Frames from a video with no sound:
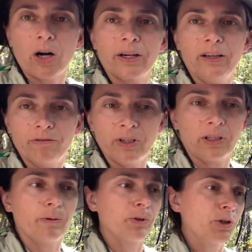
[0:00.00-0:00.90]

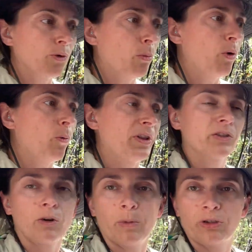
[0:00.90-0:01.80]
infinitely renewable with
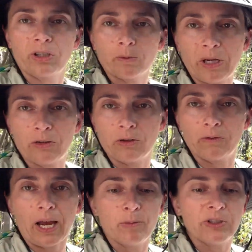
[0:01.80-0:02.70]
so much expansion of
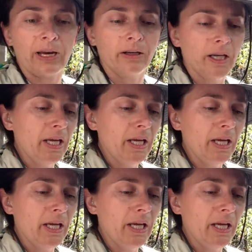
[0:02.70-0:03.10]
habitat.